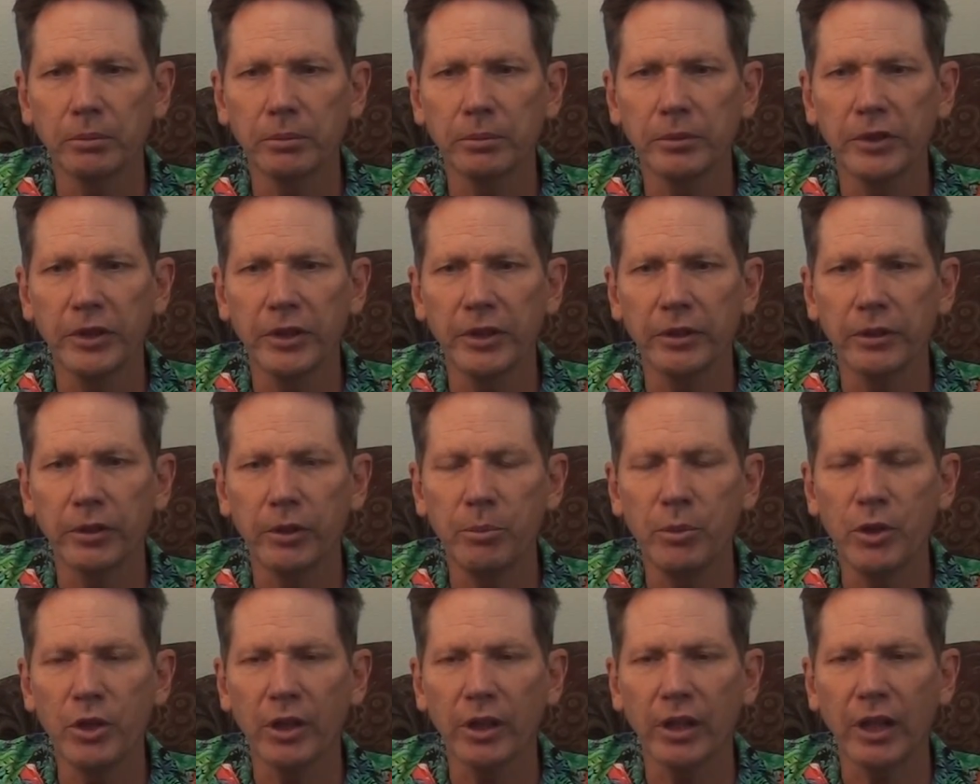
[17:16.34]
the
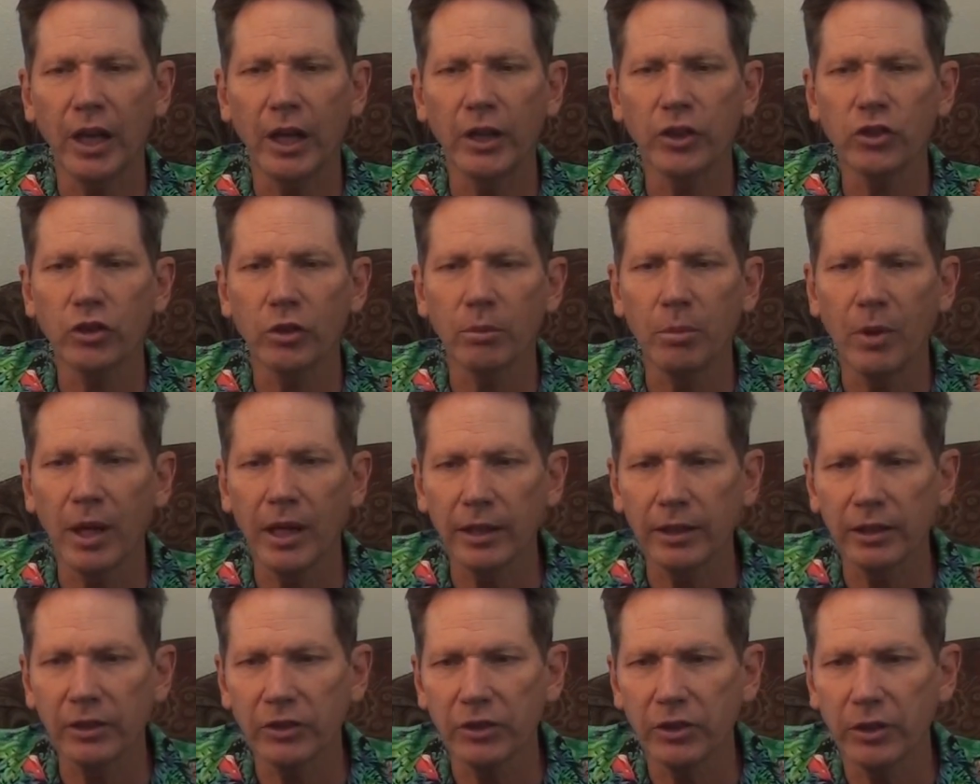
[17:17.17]
communication
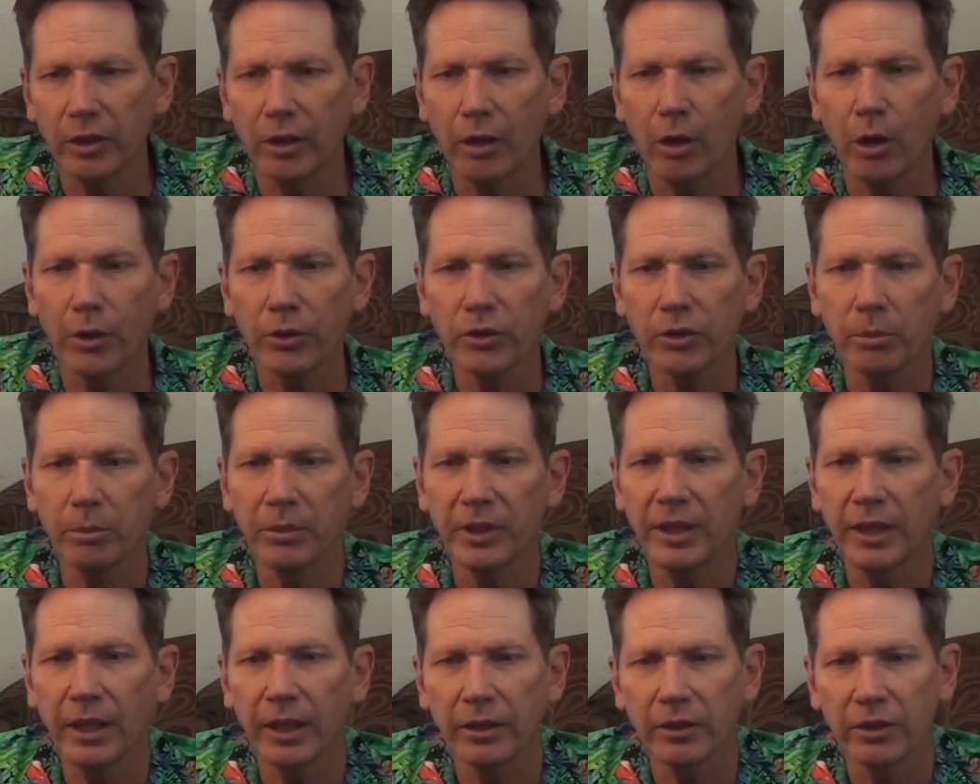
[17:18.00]
models here also
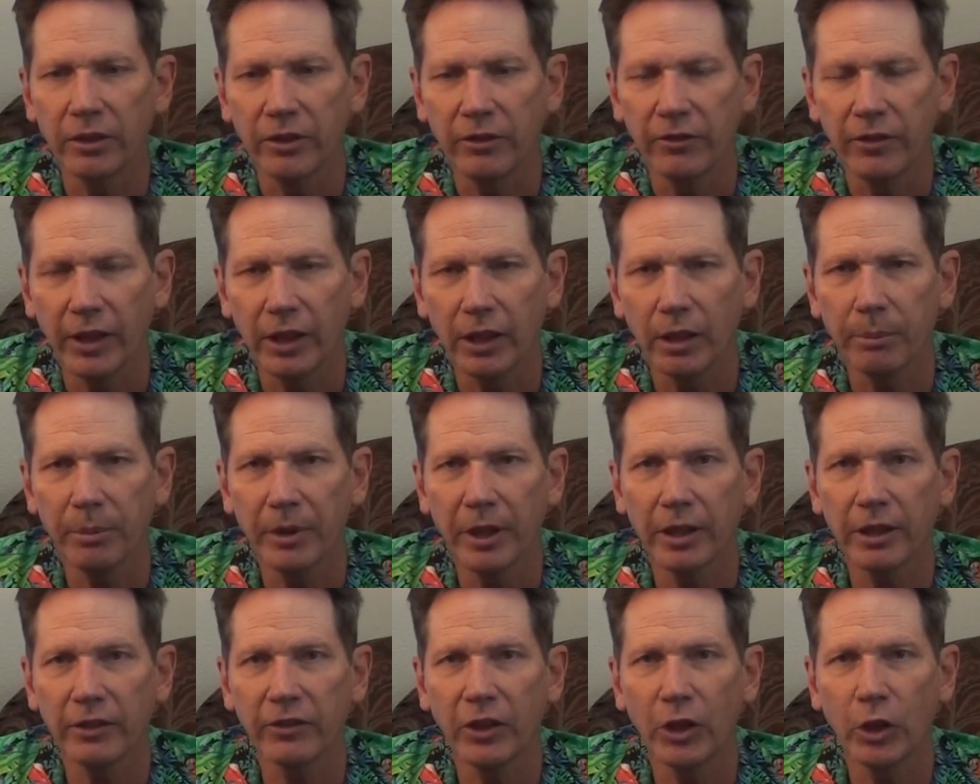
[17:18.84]
began to develop
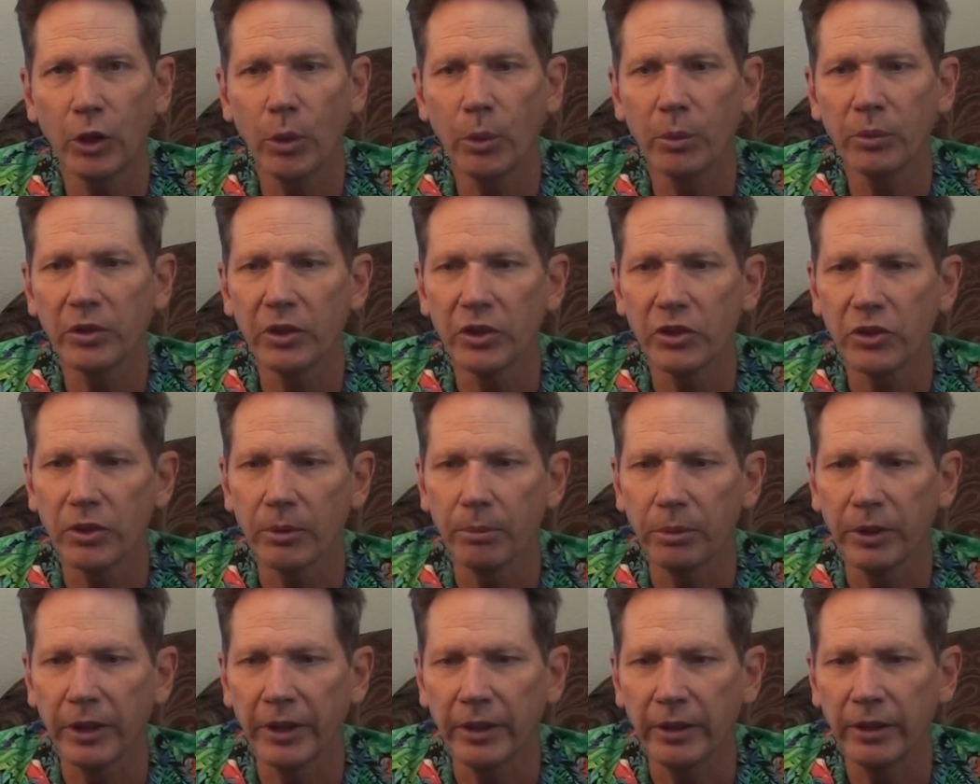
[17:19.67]
out of our own
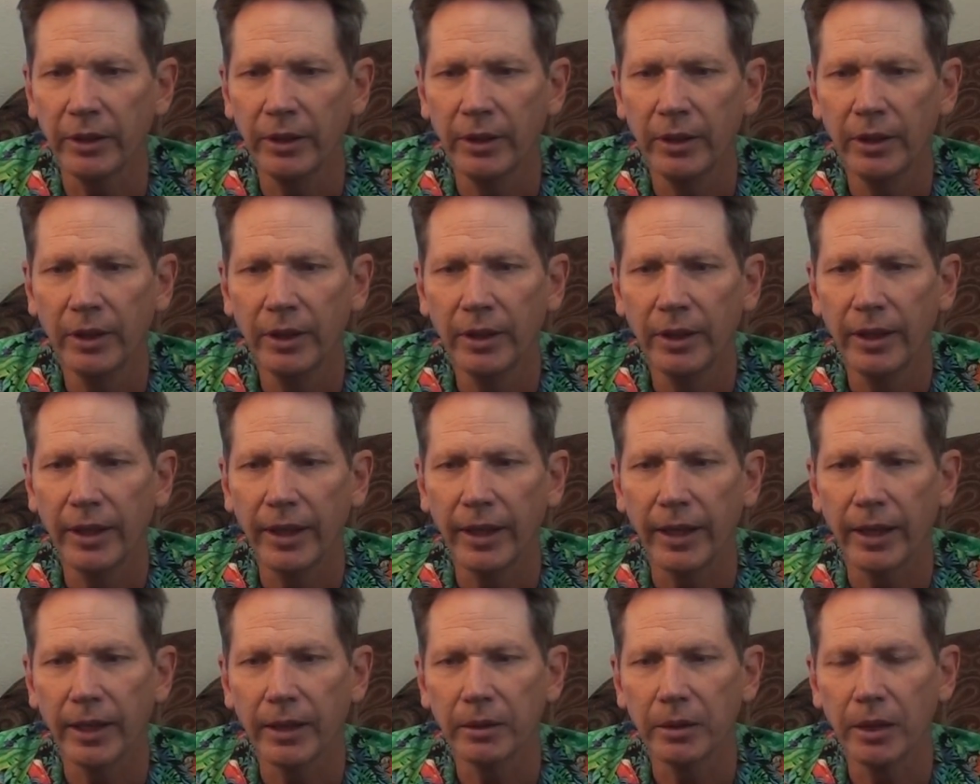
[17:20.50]
discipline,
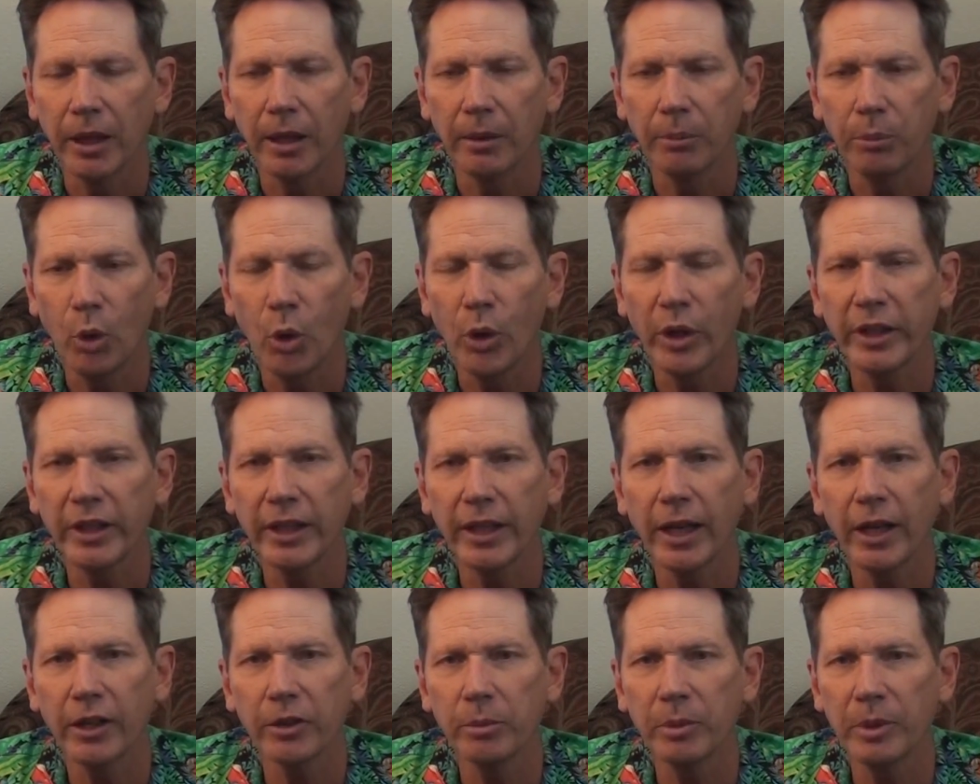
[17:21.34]
and pointing
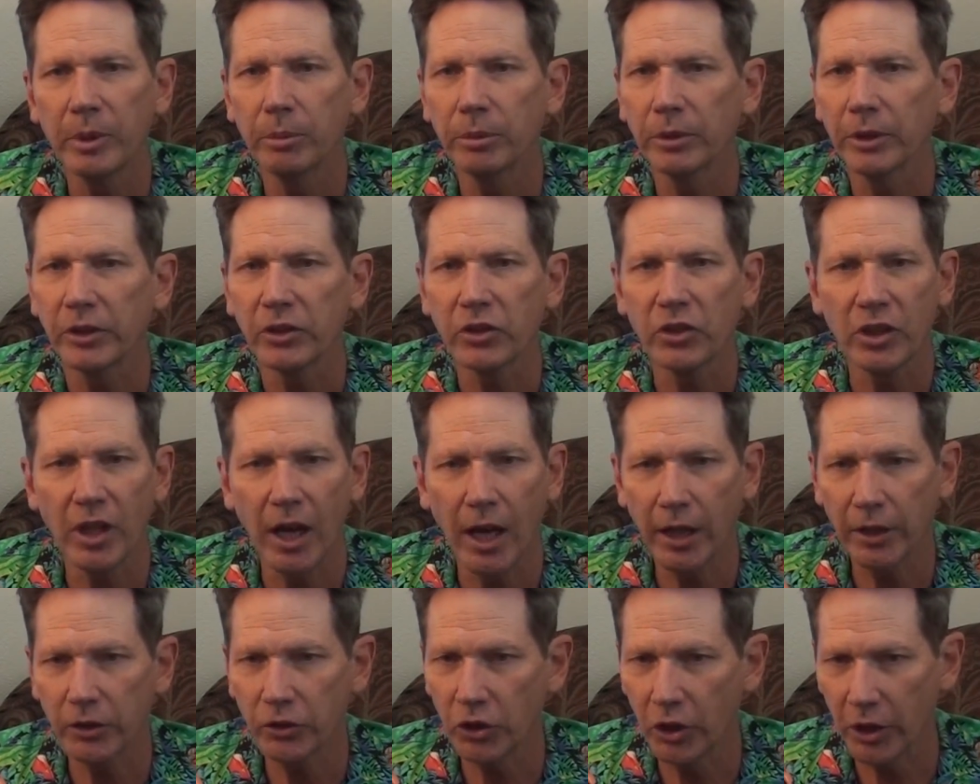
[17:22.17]
out to people it's
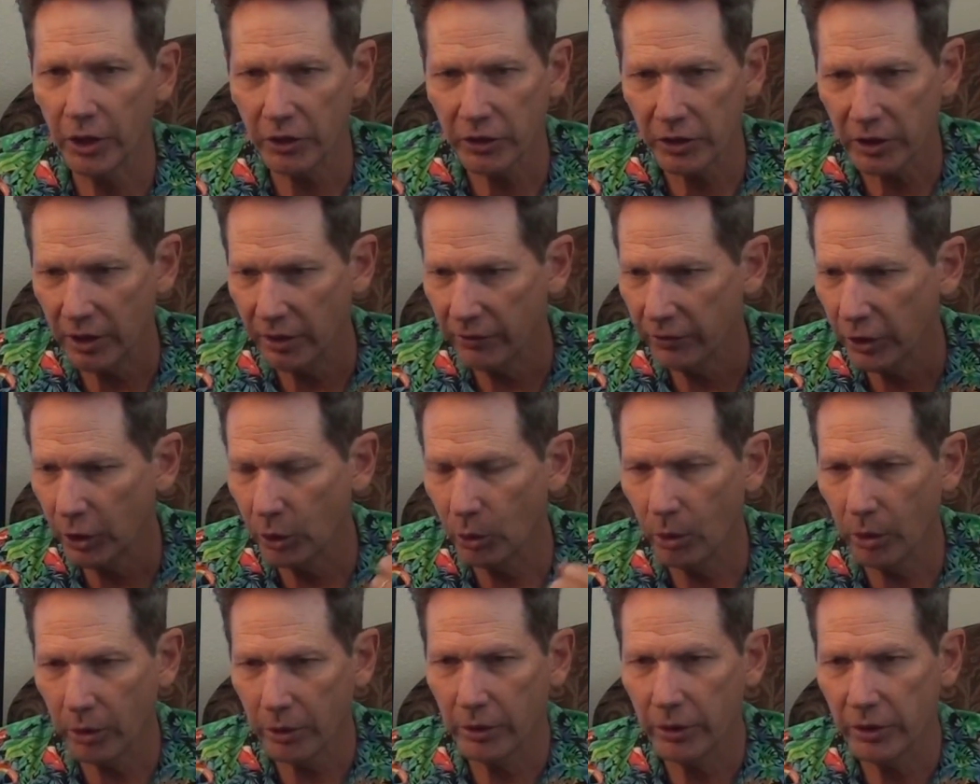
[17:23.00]
not just giving
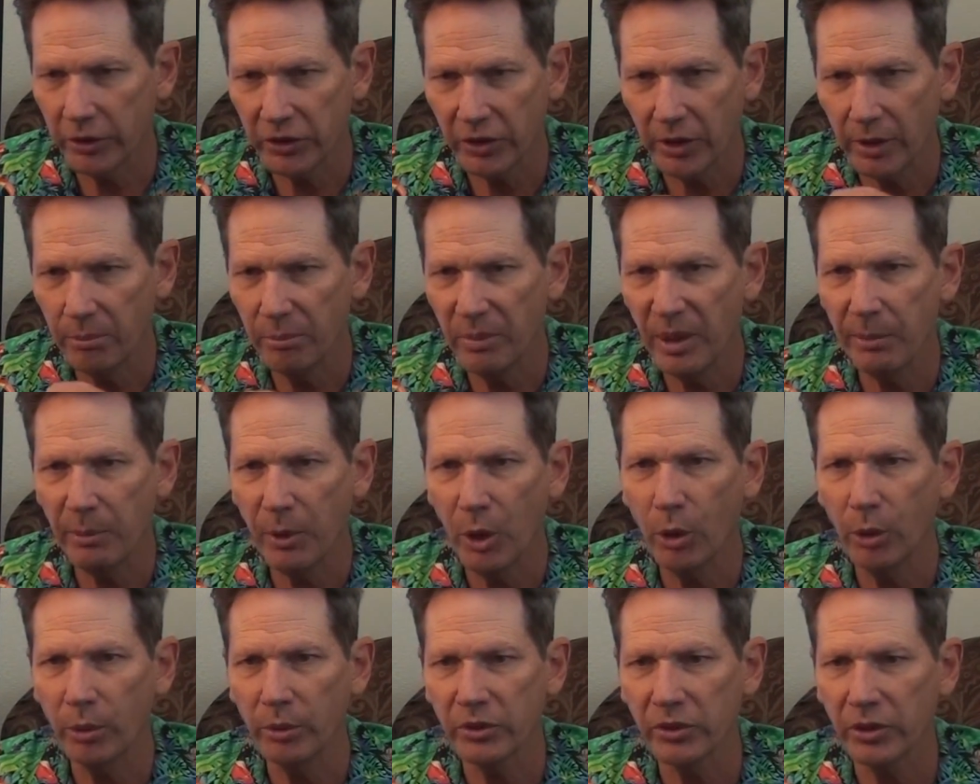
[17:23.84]
orders and
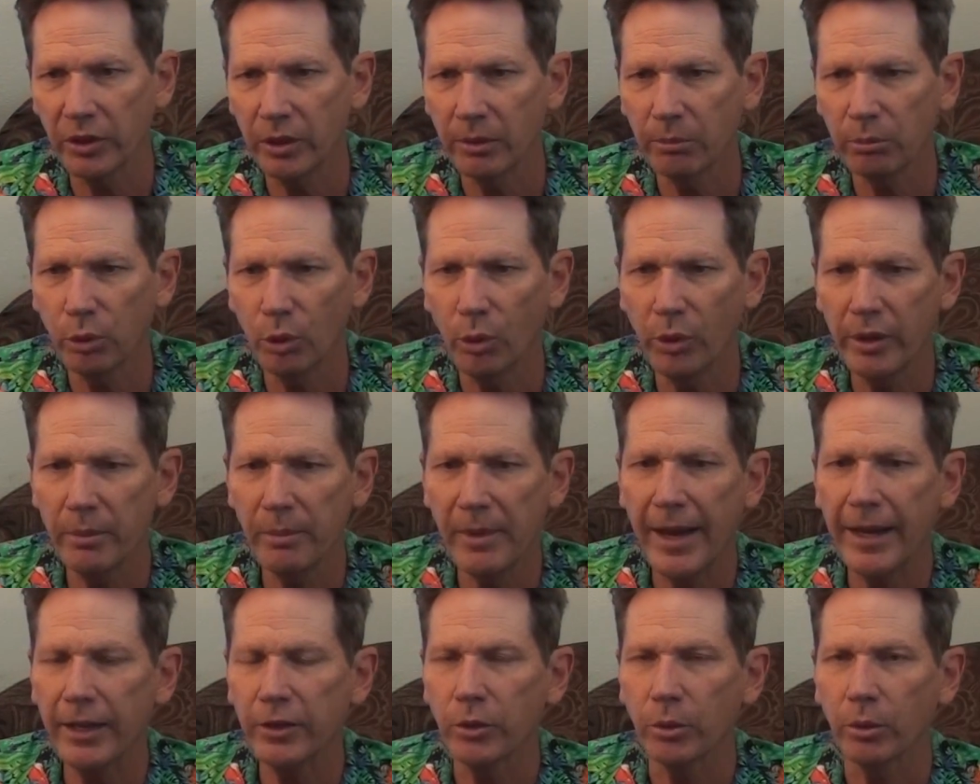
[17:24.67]
memos and employee
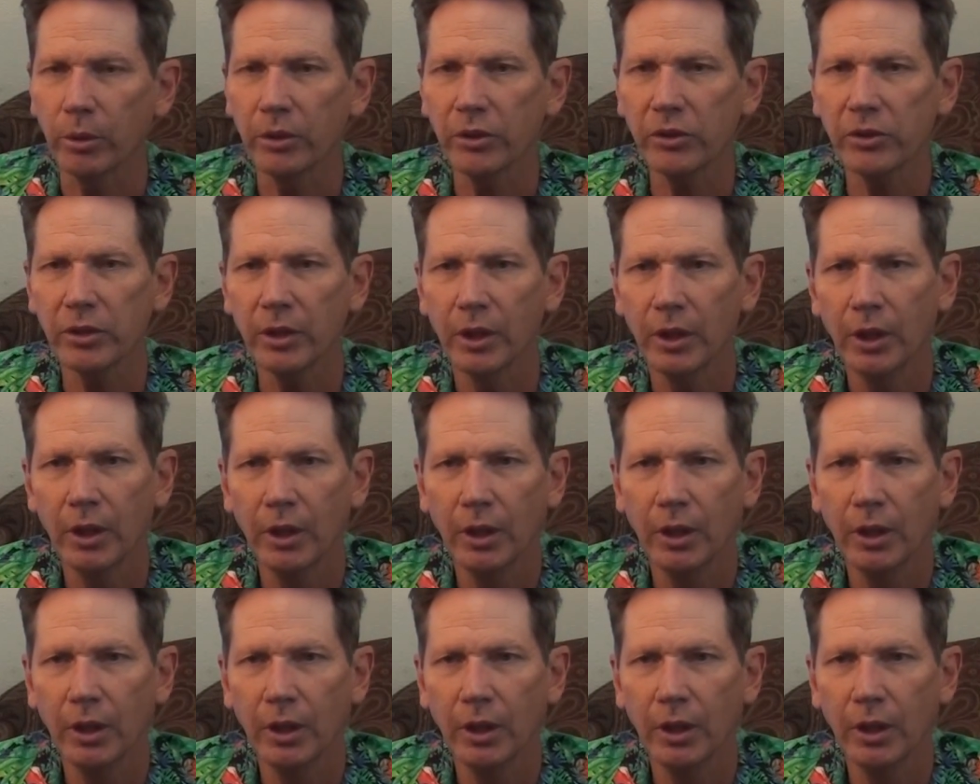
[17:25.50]
manuals.